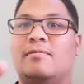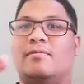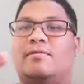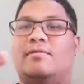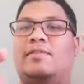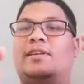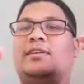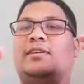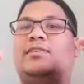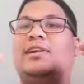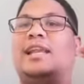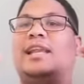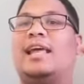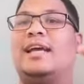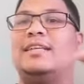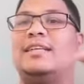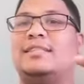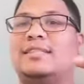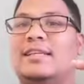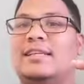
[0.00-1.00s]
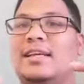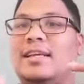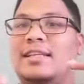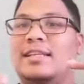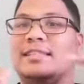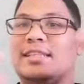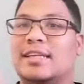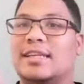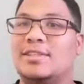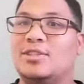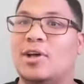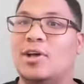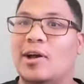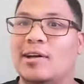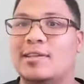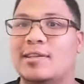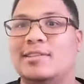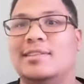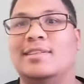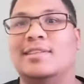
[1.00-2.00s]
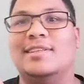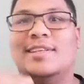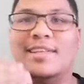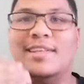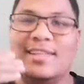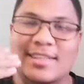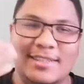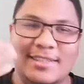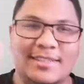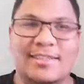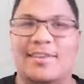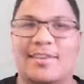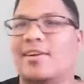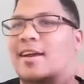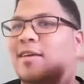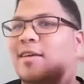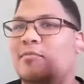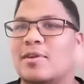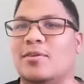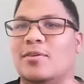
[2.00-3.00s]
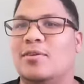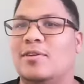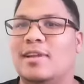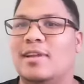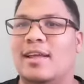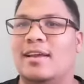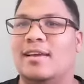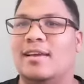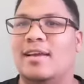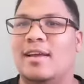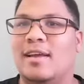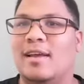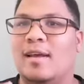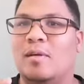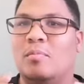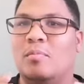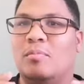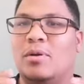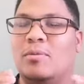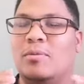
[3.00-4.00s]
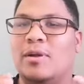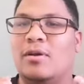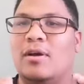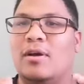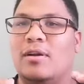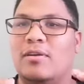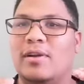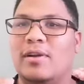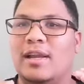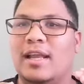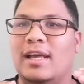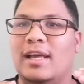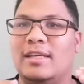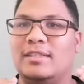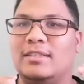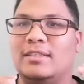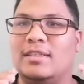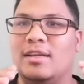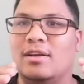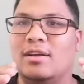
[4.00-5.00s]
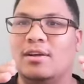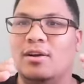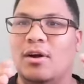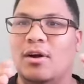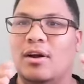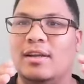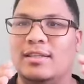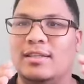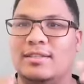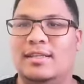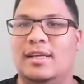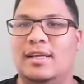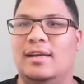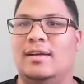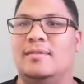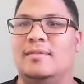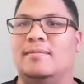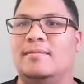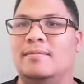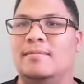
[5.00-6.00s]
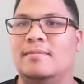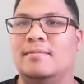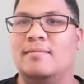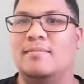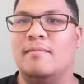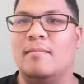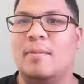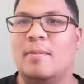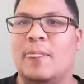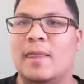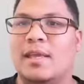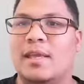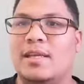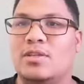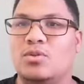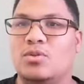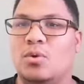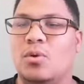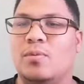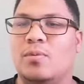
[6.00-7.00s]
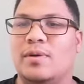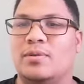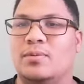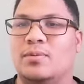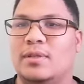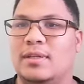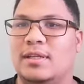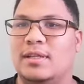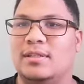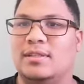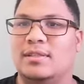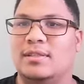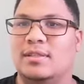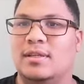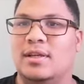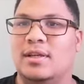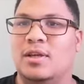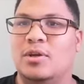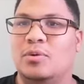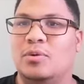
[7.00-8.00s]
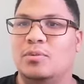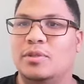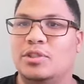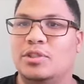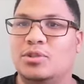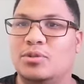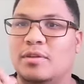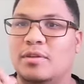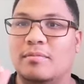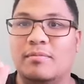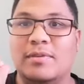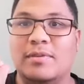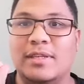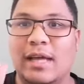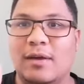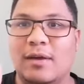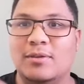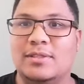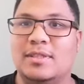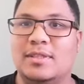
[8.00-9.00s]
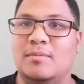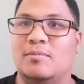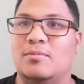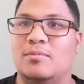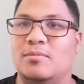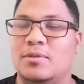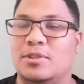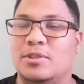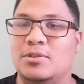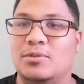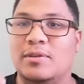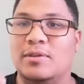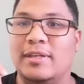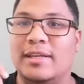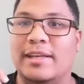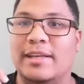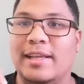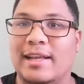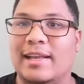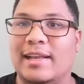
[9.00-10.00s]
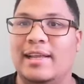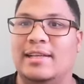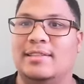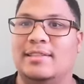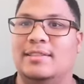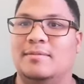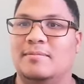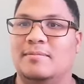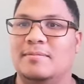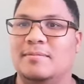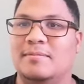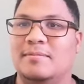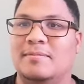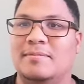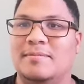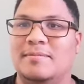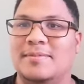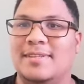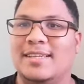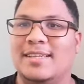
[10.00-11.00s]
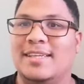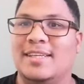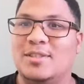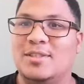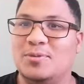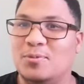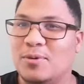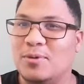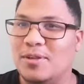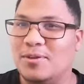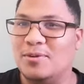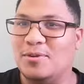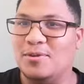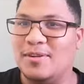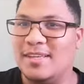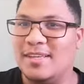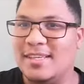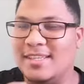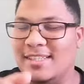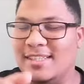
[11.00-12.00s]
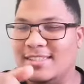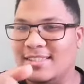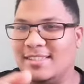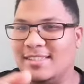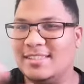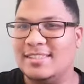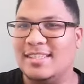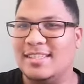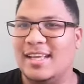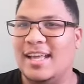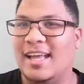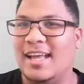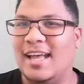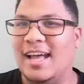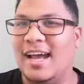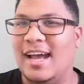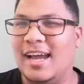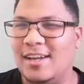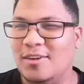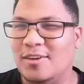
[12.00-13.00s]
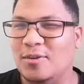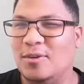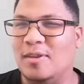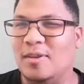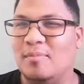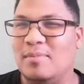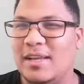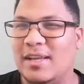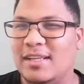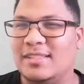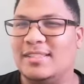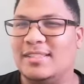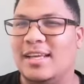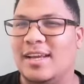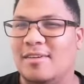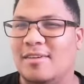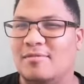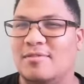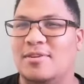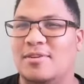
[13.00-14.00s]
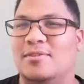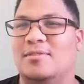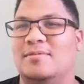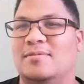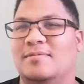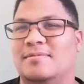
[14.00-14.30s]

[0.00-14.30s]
feel relaxed in TikToks and Instagram and all that, but we got to realize God is here. He's always with us. We shouldn't doubt him, we shouldn't neglect him. He's with you. He says, I know the plans I have for you.